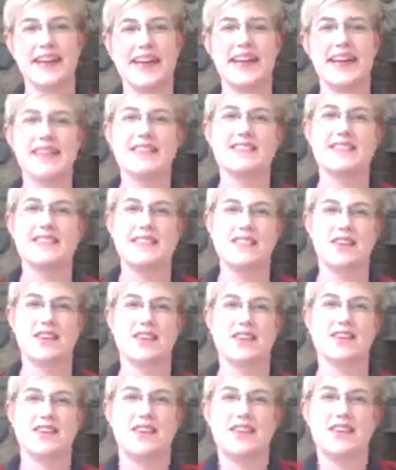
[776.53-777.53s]
And it's,
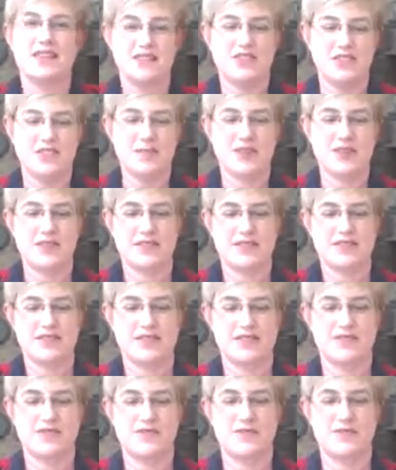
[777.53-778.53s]
largely because
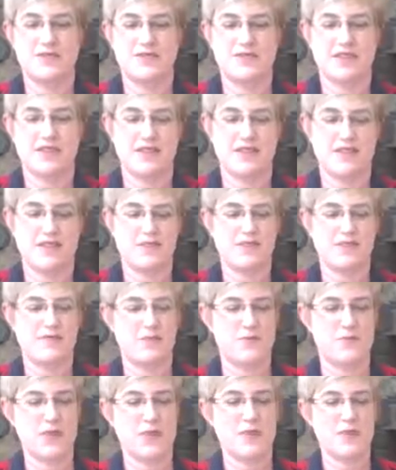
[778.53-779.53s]
of
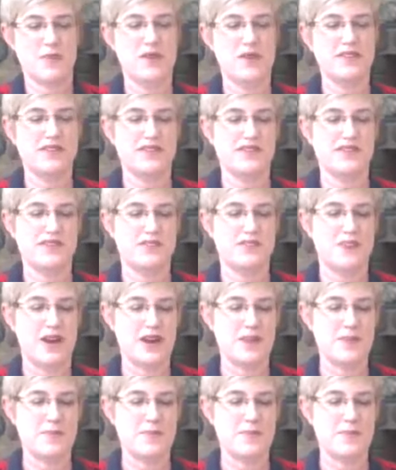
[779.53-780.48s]
big muscles, right?